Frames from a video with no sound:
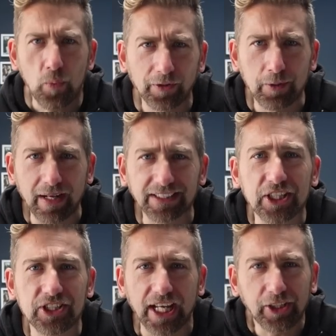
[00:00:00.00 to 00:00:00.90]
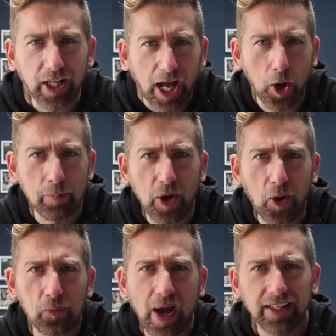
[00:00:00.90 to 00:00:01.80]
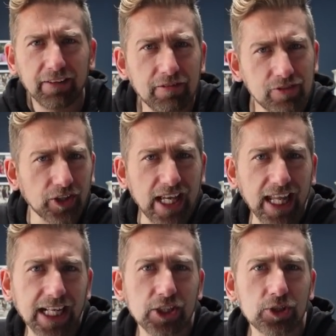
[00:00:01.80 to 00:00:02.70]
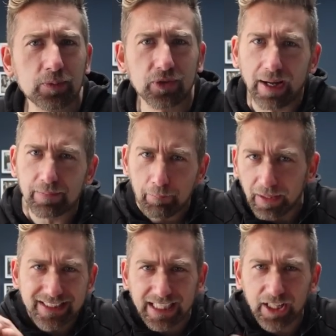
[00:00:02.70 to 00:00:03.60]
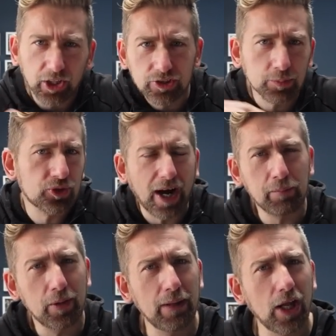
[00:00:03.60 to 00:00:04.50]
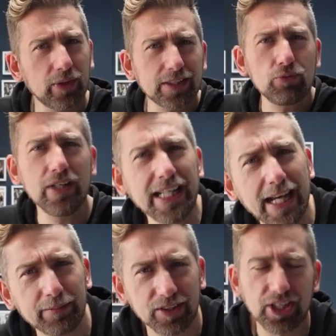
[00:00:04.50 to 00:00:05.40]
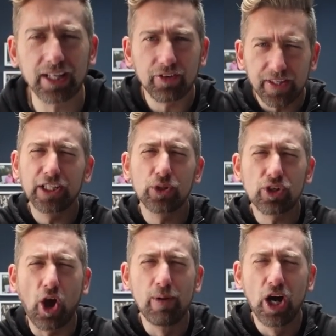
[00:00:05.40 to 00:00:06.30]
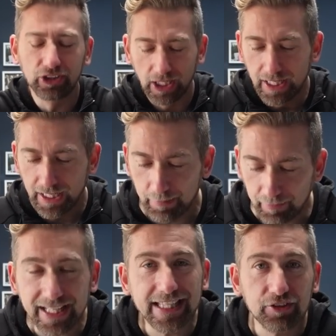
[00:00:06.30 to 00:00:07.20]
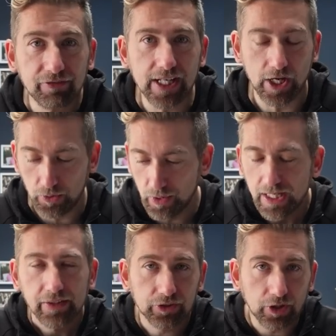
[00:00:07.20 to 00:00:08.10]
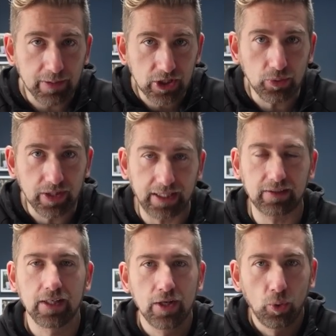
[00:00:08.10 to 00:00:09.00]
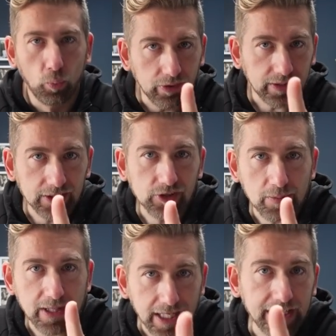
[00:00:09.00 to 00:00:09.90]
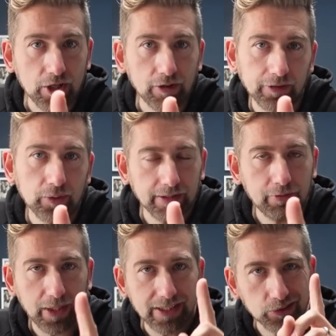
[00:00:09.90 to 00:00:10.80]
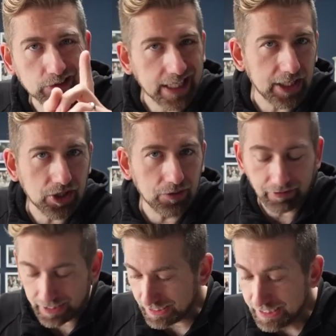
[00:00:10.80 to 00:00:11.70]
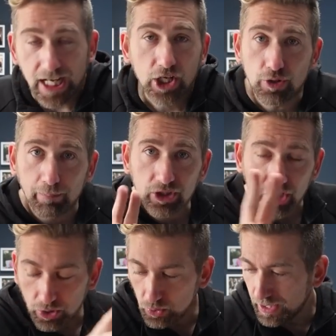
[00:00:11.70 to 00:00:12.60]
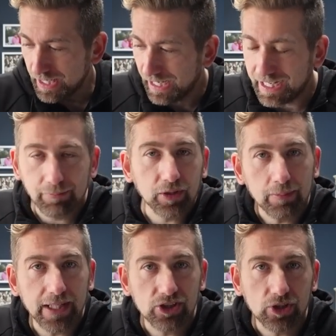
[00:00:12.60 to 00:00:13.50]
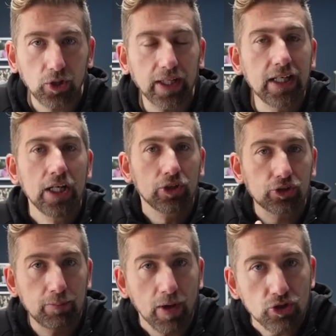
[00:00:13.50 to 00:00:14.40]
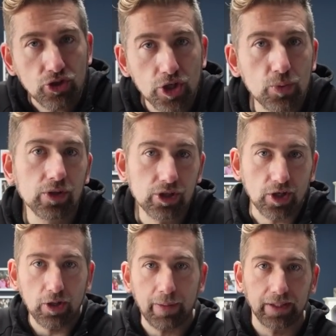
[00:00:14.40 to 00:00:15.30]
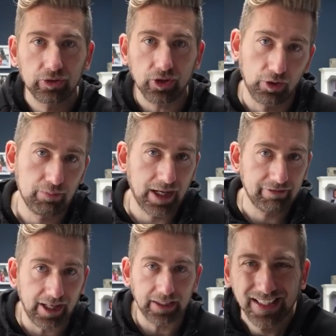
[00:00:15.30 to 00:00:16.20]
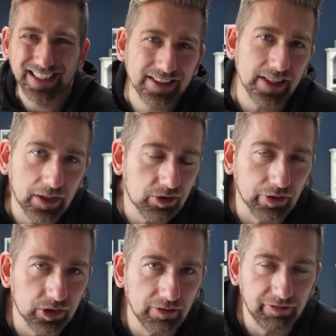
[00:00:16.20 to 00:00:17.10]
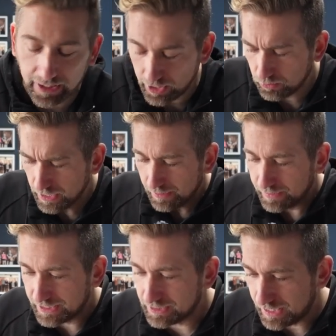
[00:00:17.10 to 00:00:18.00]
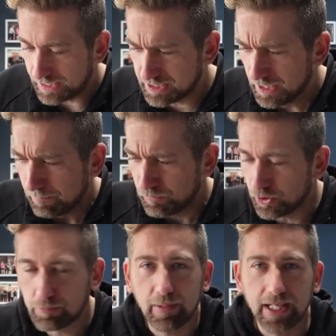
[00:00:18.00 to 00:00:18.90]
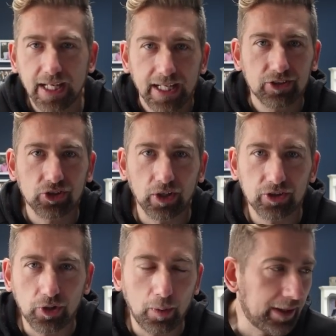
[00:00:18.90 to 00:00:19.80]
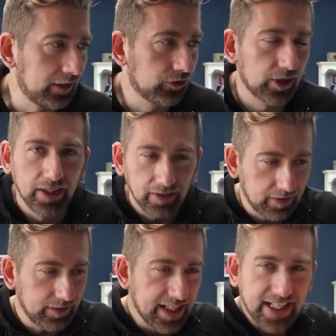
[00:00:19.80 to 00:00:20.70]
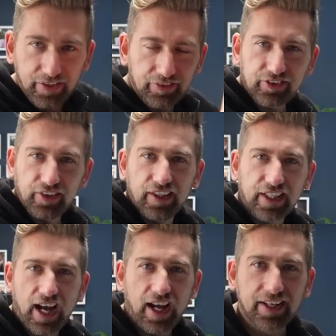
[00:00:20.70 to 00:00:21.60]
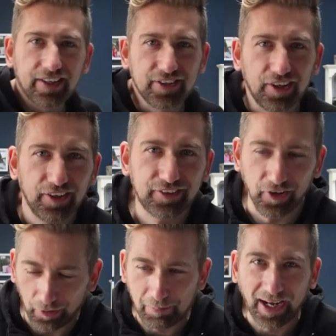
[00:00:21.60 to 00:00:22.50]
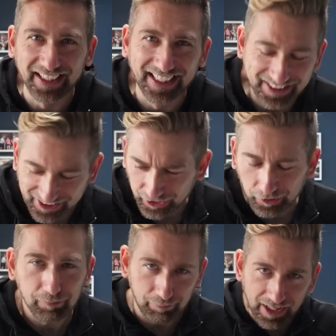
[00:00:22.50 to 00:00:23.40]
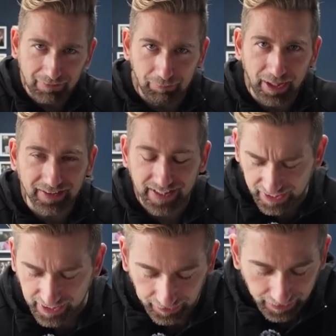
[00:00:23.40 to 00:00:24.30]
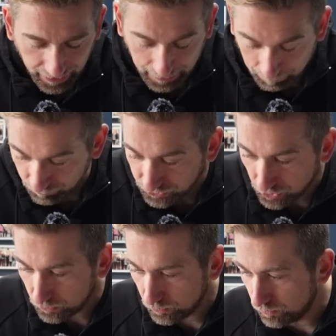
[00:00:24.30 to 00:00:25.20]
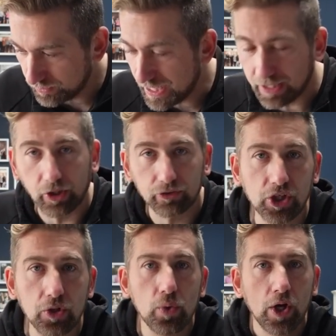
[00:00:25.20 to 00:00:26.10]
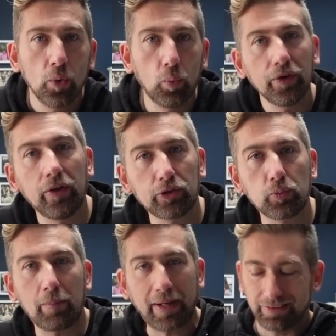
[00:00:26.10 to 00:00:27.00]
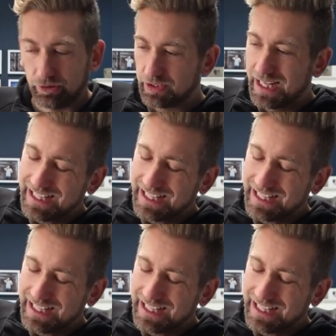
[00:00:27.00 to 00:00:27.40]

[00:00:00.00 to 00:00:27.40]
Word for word: Welcome back to the channel. I hope you're all well. If you've not yet liked and subscribed, then please click on the subscribe button below because it really helps the channel. Thank you so much. Um, in this video, there's going to be two things. One is going to be an EcoFlow giveaway, so stay tuned for that. Number two, I'm going to be installing some new solar panels on my van. This isn't an instructional video. This is just me installing solar panels, an idiot's guide to solar panel install, me being the idiot. Um, so yeah, I've got two one hundred watt panels.